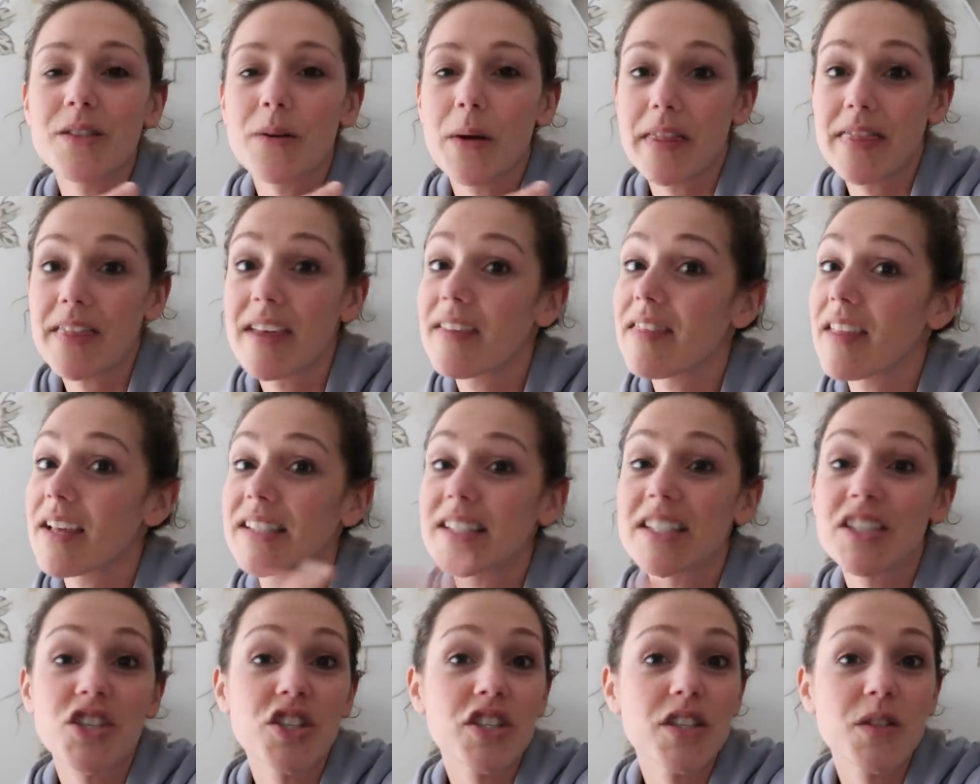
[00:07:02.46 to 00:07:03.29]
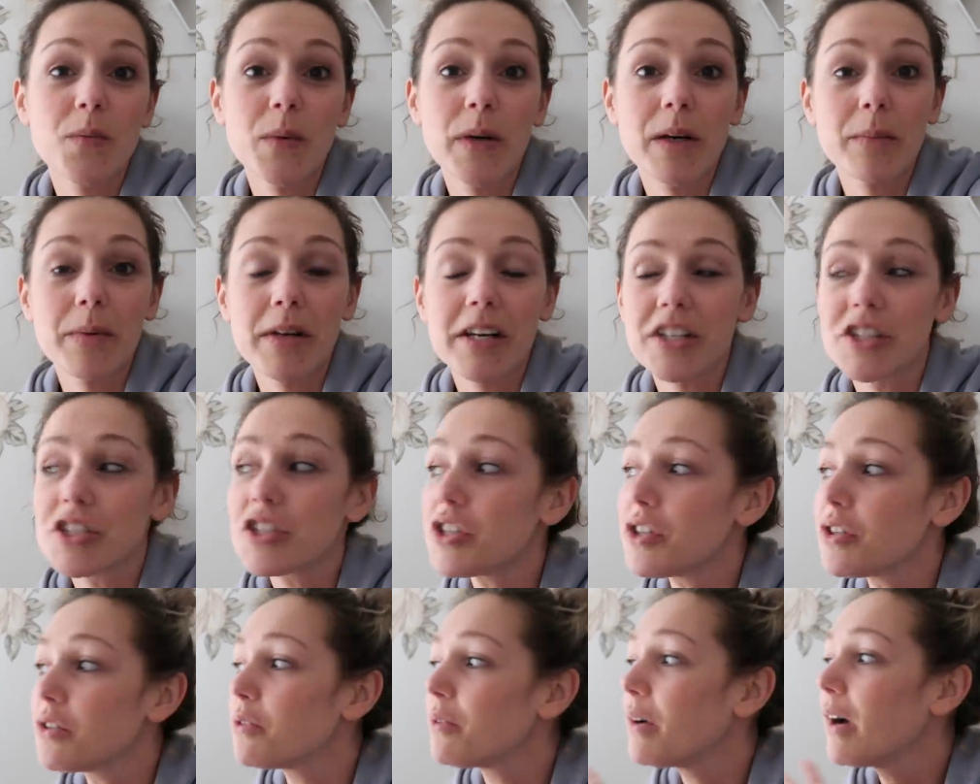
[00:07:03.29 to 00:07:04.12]
So I think that's just what I'm going to
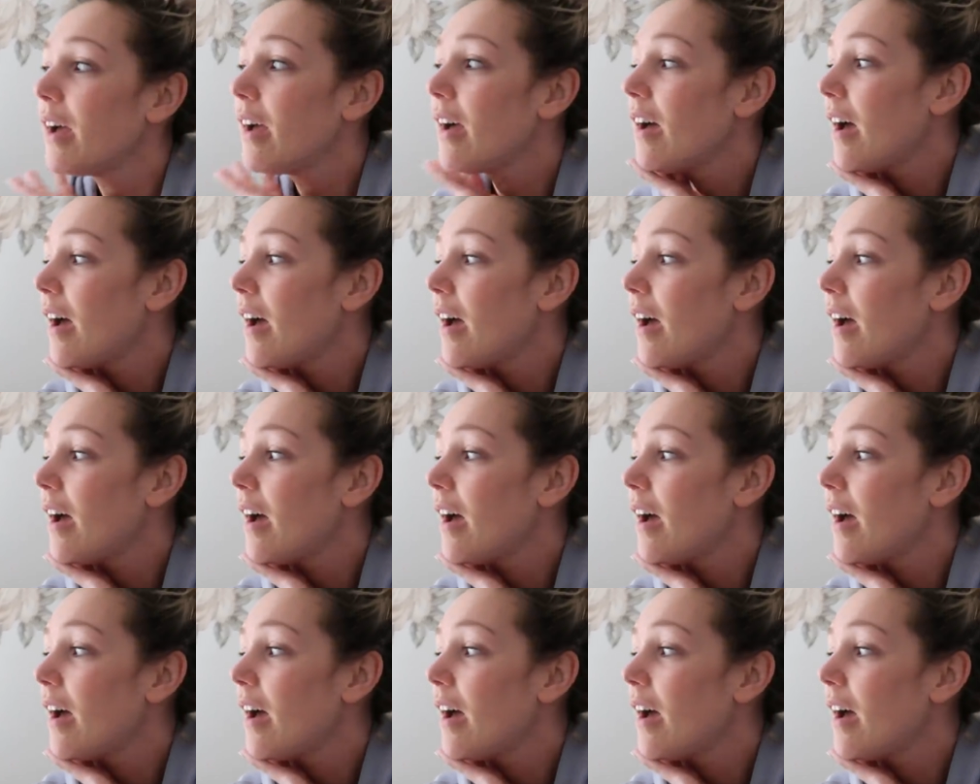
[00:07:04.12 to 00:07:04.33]
do.